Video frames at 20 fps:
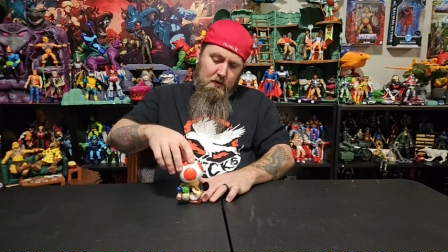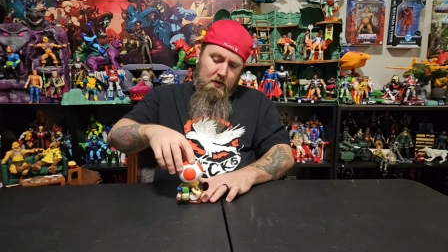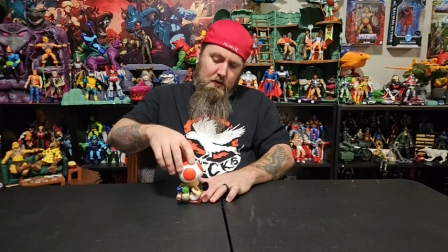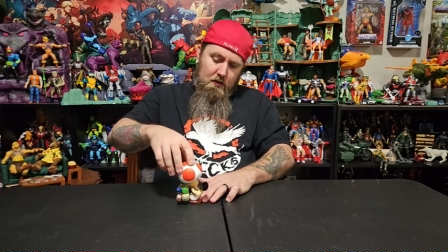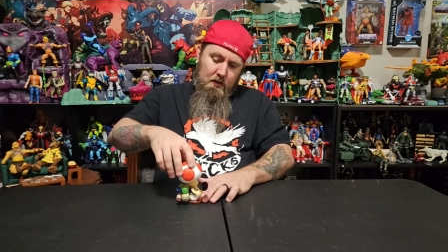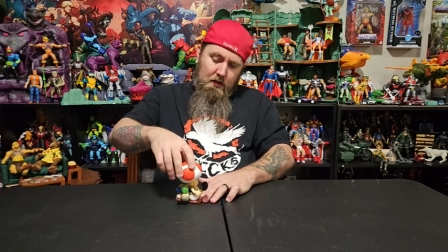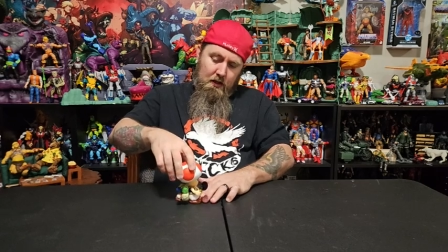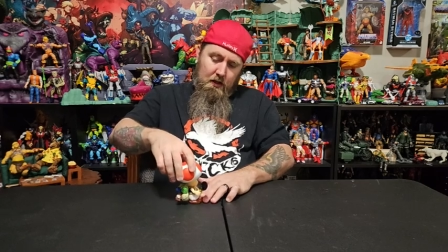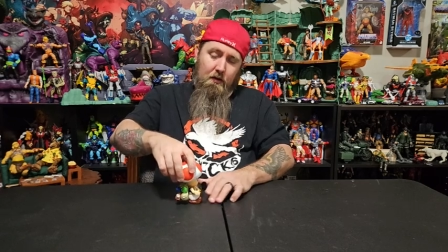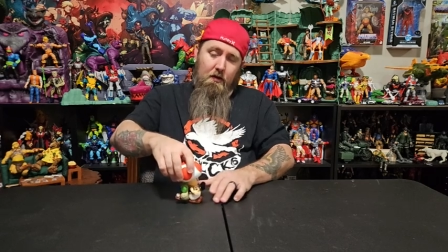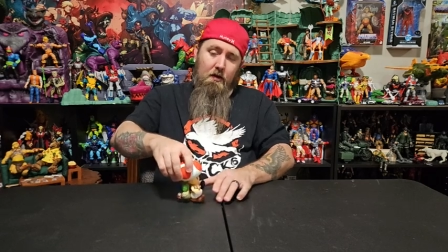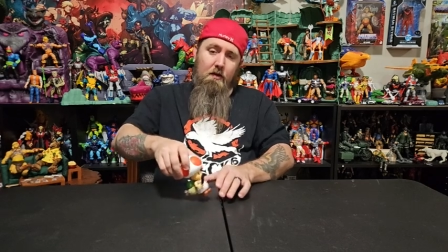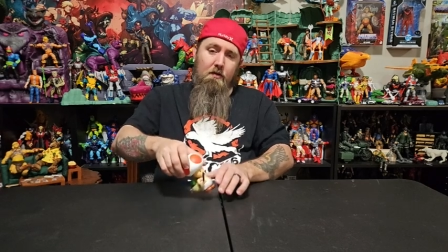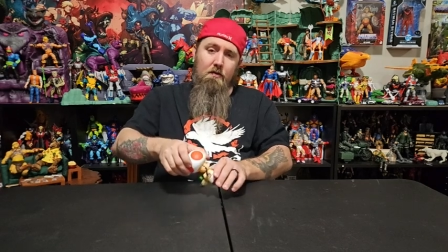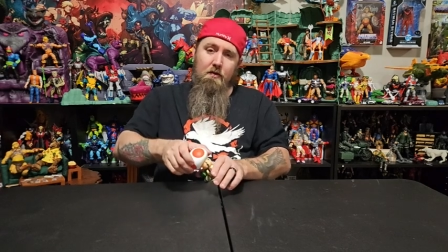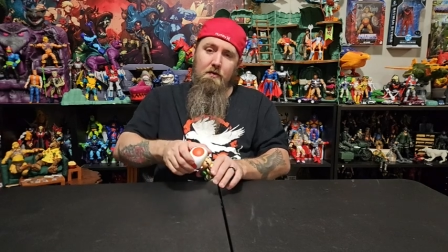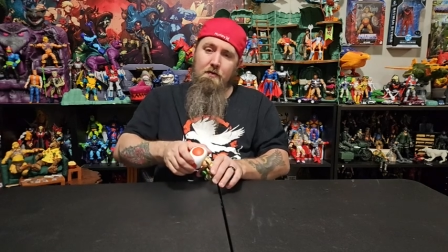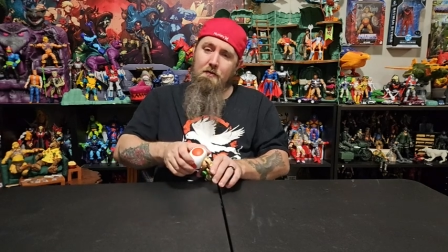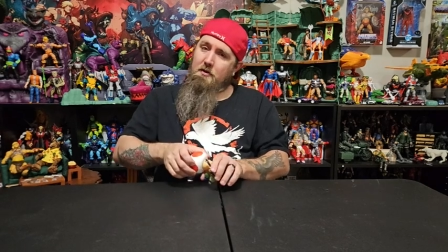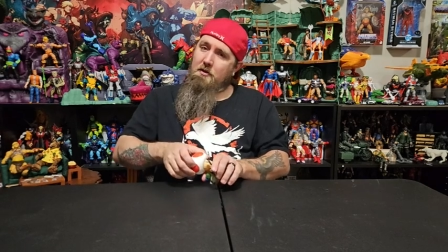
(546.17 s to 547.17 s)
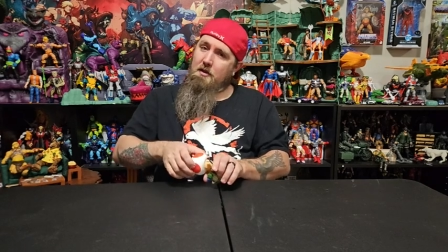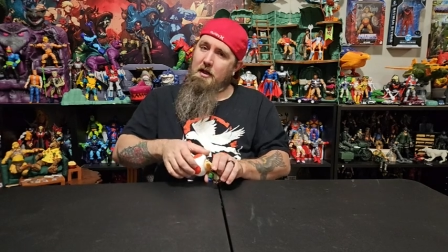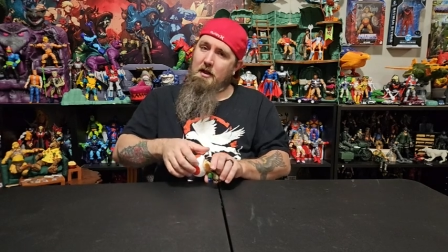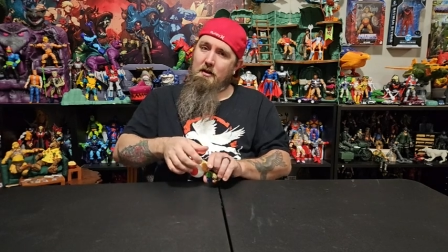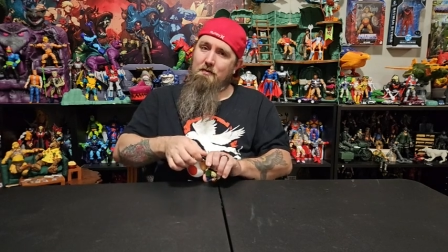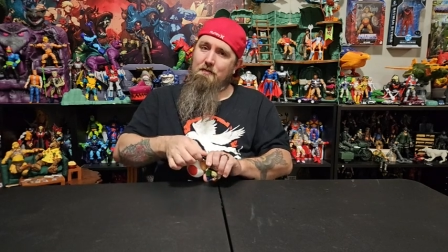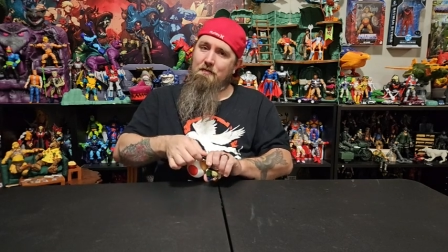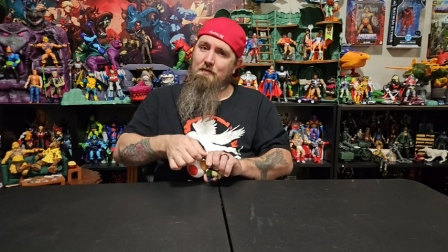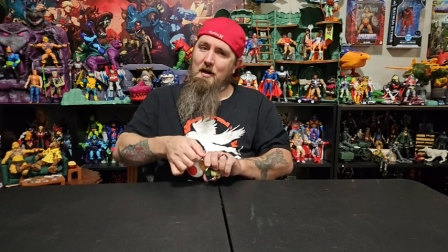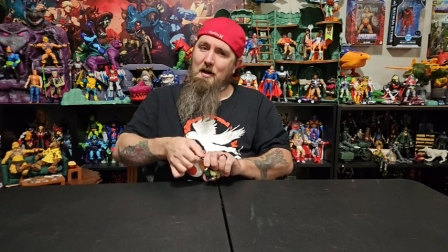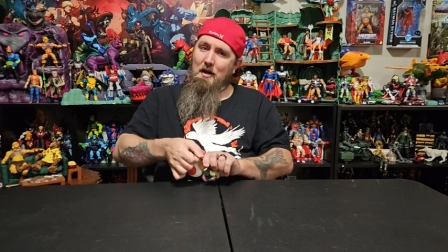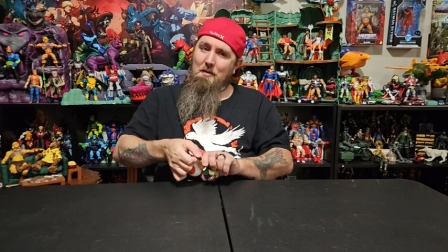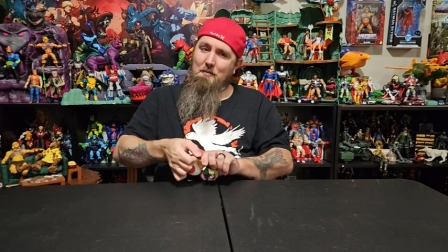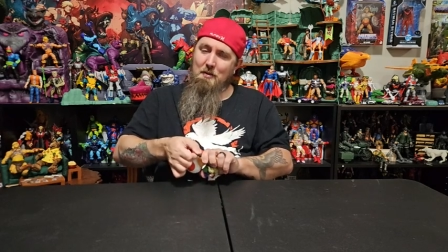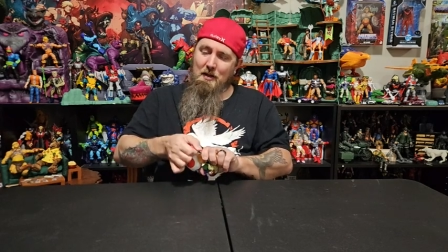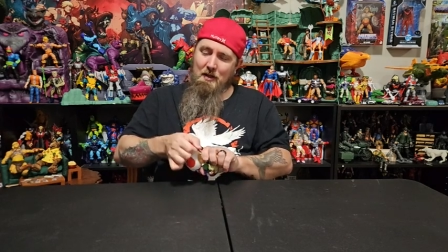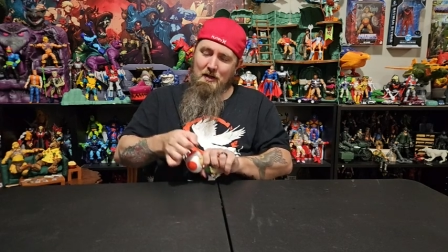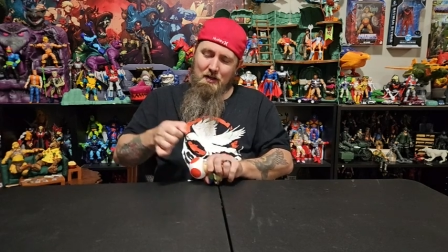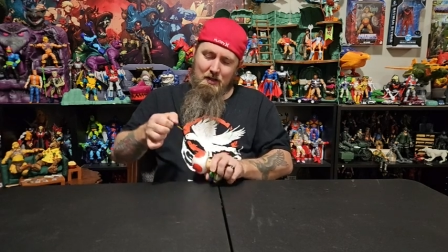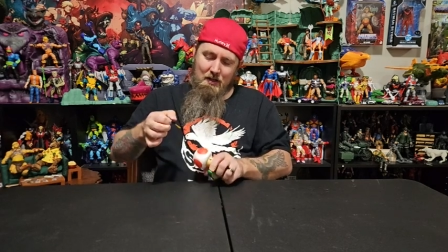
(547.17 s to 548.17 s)
However, if you take the frying
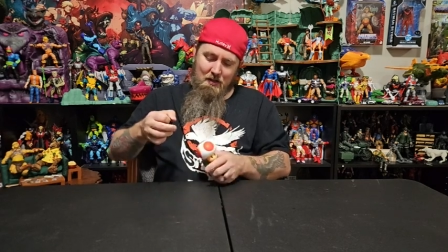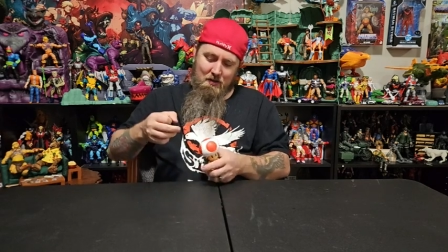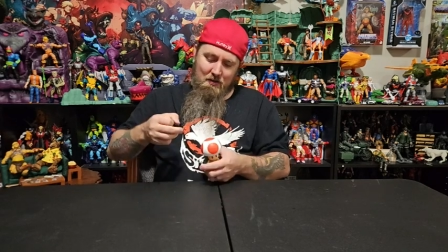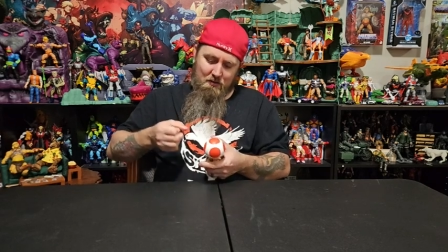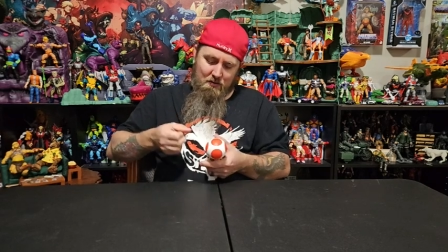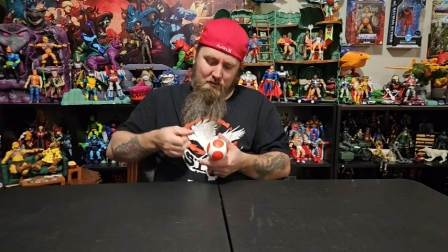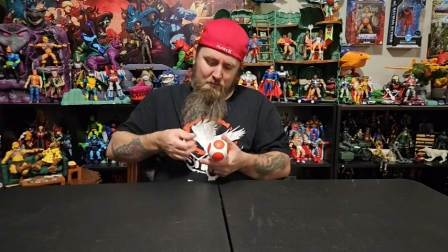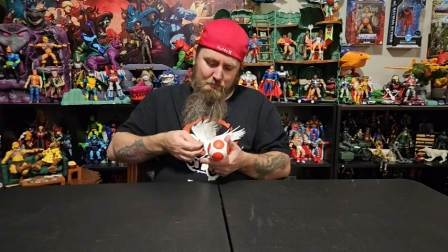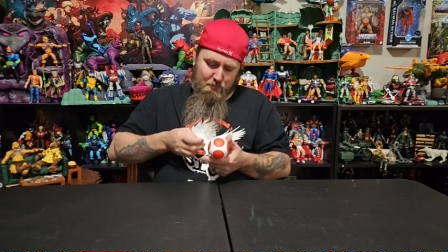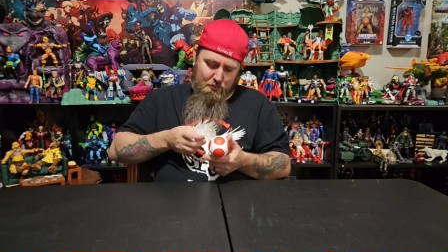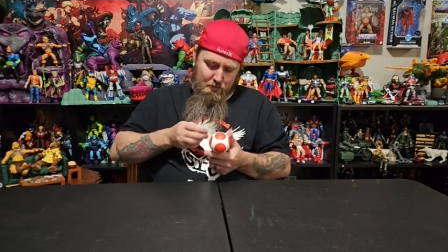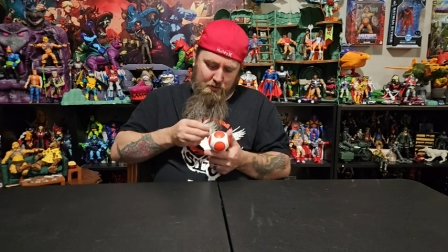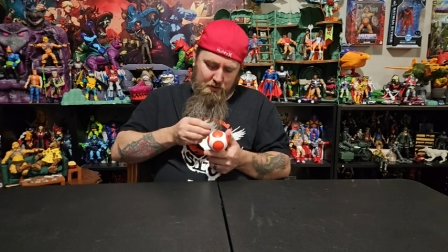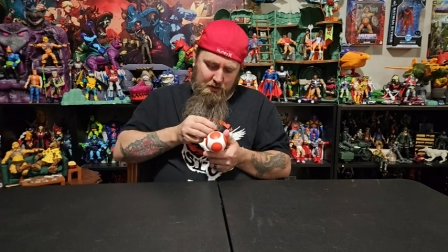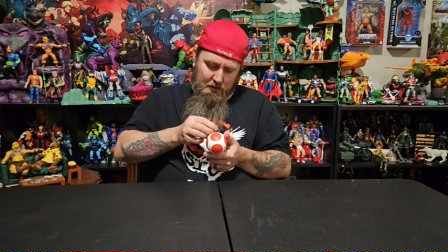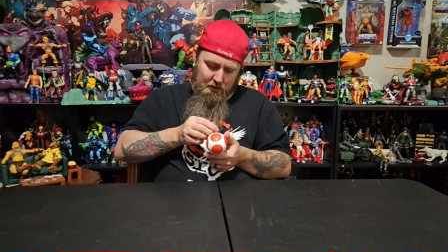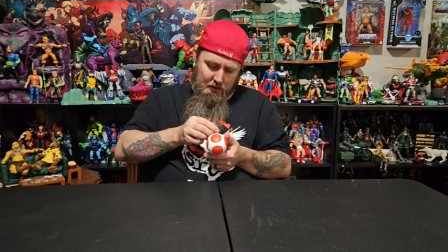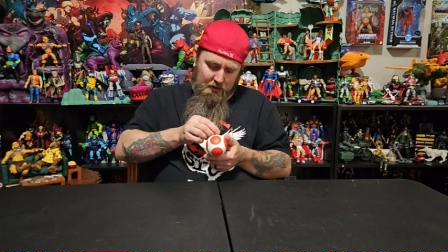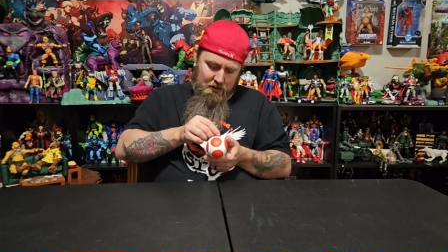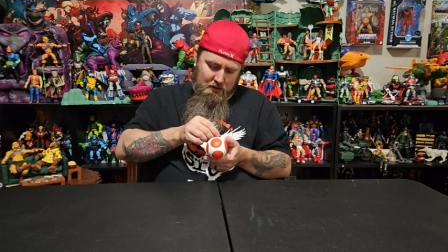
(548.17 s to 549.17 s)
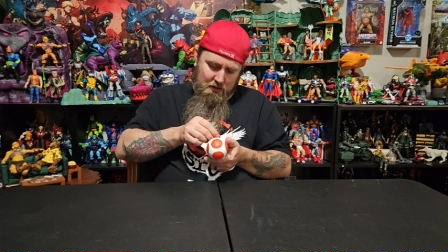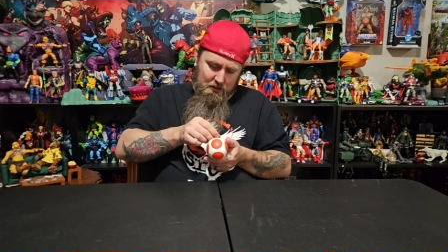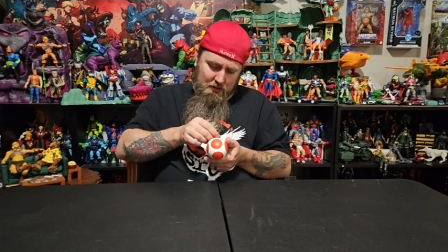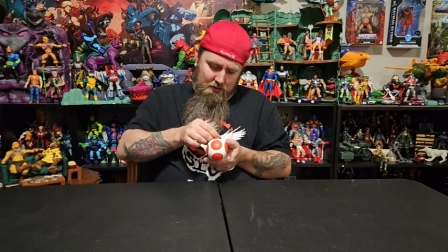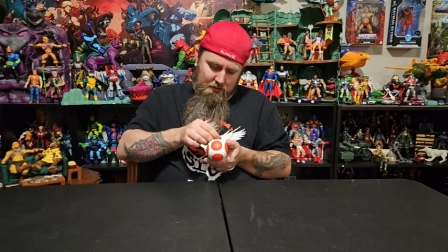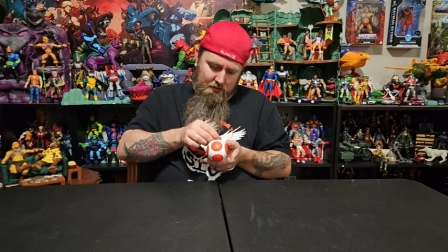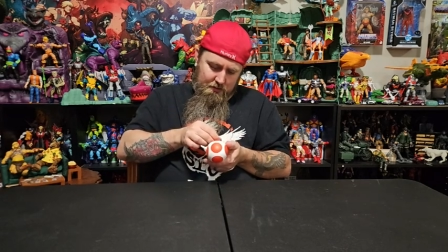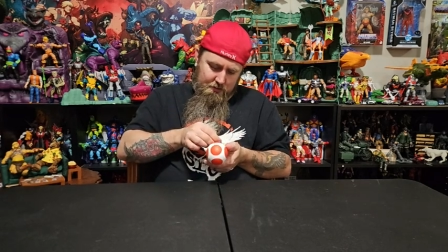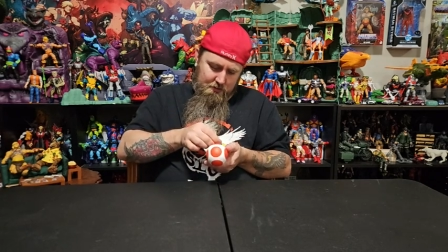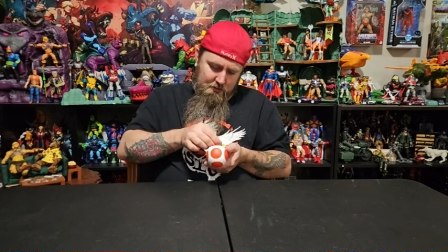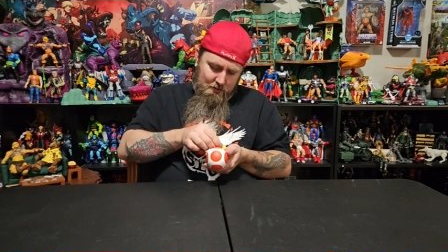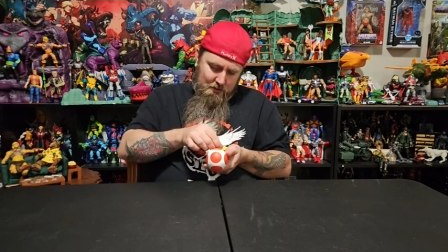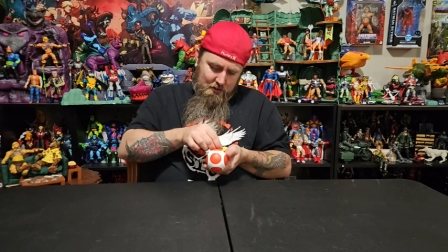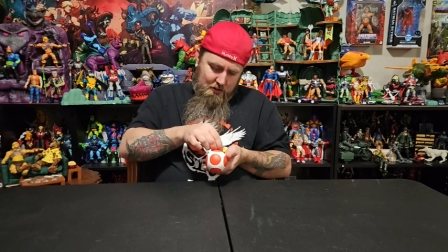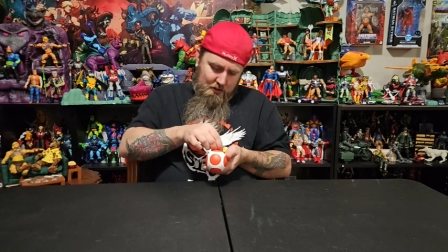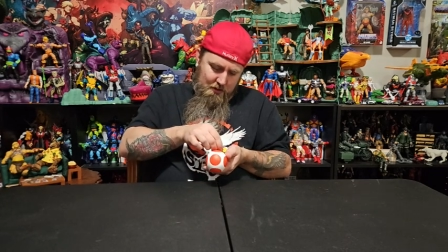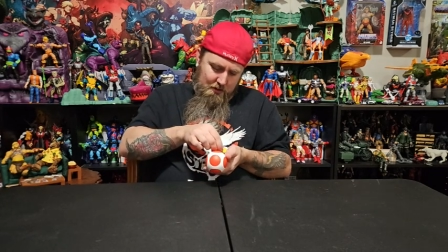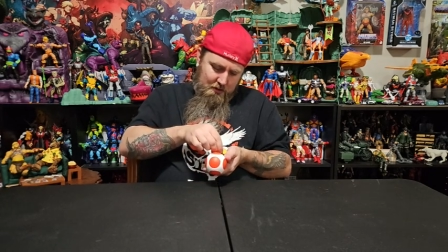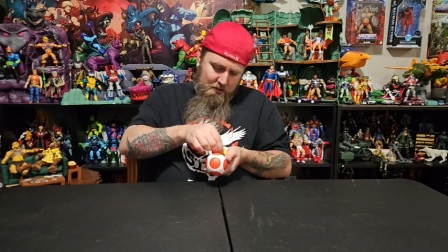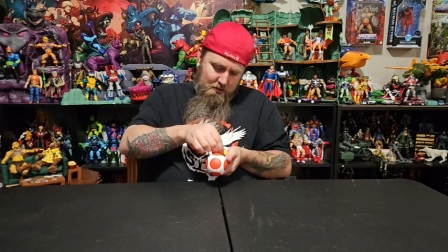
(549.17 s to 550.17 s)
pan out, put it in the little
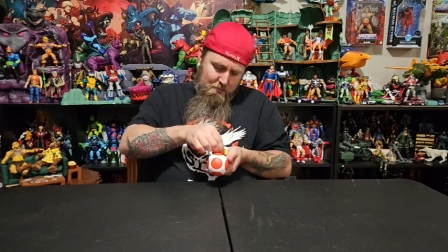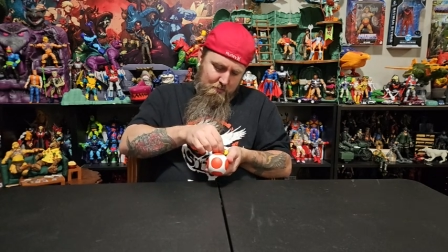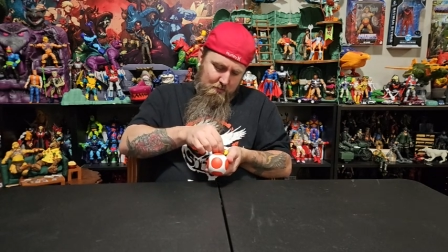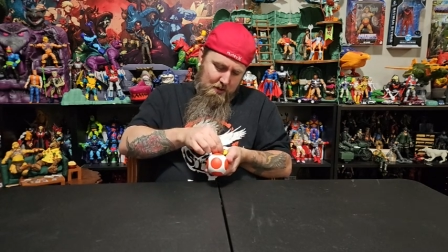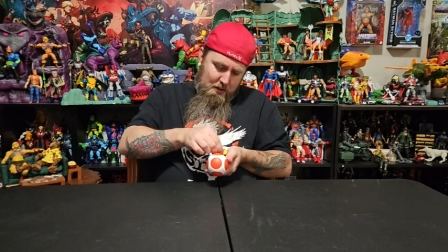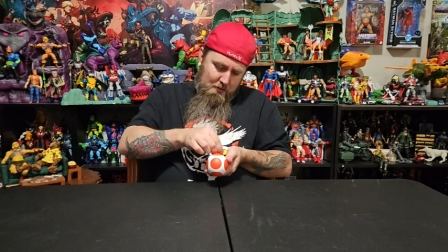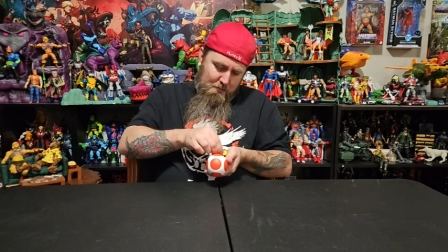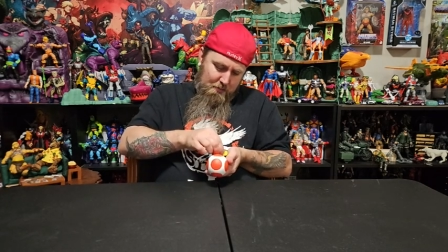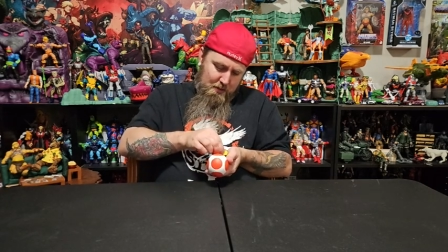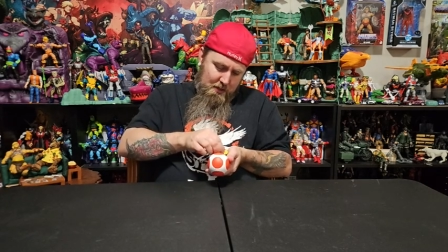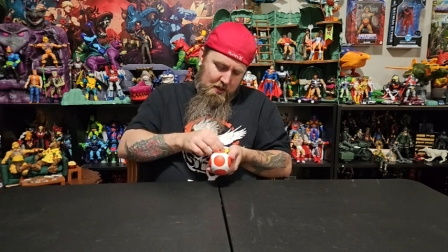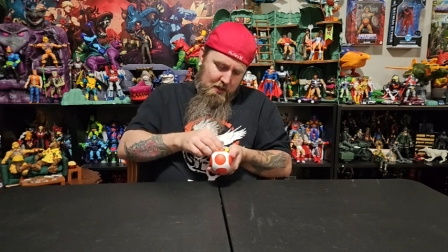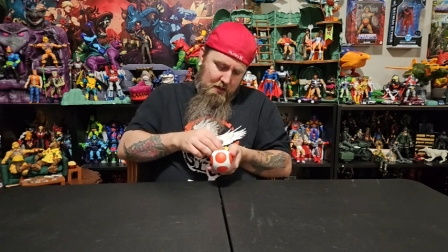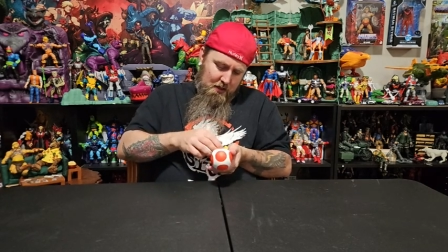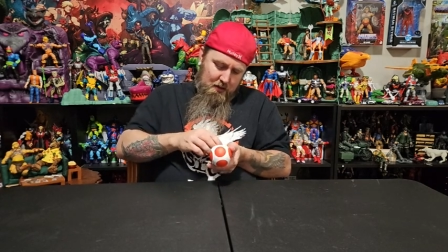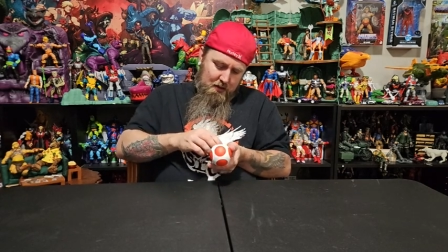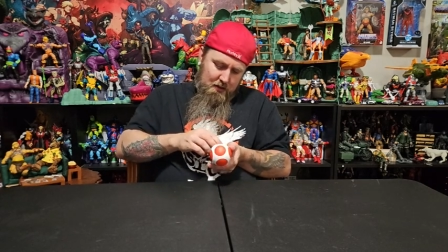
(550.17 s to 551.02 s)
slot in the backpack.